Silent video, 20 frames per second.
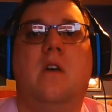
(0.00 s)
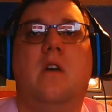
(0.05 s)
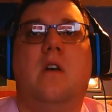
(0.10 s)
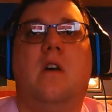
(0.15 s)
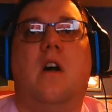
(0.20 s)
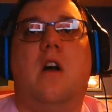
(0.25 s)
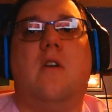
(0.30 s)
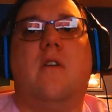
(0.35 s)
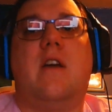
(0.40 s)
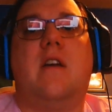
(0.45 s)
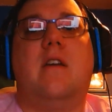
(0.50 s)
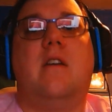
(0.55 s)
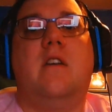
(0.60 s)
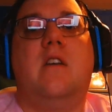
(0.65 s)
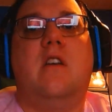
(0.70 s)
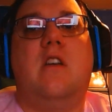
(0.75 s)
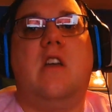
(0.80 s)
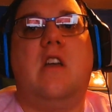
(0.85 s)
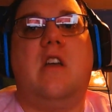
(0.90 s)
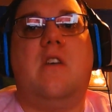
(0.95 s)
Alright,
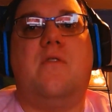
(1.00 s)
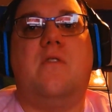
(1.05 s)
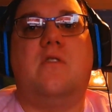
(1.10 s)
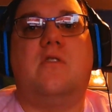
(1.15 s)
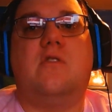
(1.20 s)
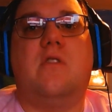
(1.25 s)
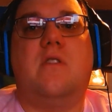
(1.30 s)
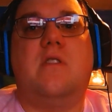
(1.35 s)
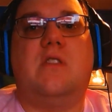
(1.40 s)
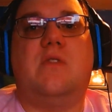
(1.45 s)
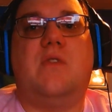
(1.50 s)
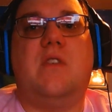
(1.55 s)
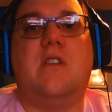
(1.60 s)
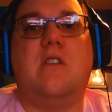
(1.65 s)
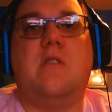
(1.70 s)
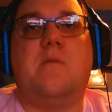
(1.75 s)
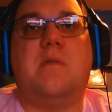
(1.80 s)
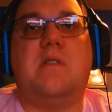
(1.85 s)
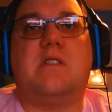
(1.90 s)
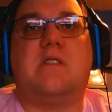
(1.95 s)
if you enjoyed this
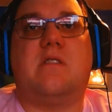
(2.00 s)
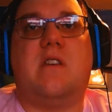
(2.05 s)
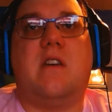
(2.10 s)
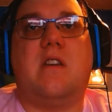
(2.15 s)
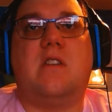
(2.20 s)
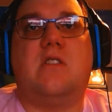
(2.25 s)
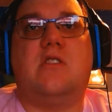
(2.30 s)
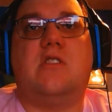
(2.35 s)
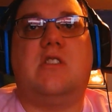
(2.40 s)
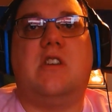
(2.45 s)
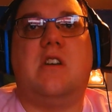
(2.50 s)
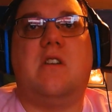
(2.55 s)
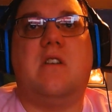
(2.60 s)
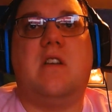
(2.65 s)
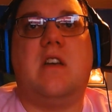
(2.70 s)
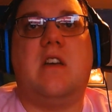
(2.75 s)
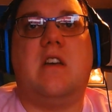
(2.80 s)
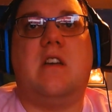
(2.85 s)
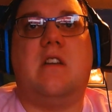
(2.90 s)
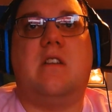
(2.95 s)
video, please like it, share
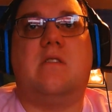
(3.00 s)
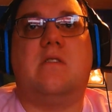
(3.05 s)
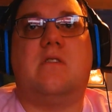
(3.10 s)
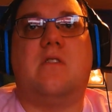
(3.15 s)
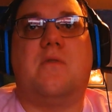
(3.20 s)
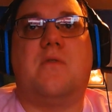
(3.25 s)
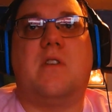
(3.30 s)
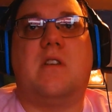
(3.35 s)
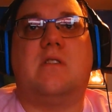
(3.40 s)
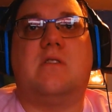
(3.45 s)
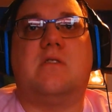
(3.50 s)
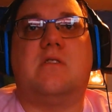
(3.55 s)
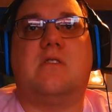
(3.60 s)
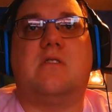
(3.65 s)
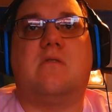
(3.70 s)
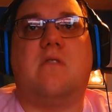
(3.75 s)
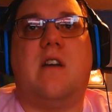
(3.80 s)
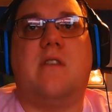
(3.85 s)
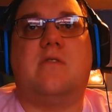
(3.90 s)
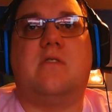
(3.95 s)
it, and don't forget to
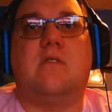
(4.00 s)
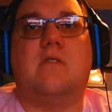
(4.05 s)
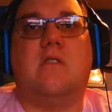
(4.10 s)
subscribe to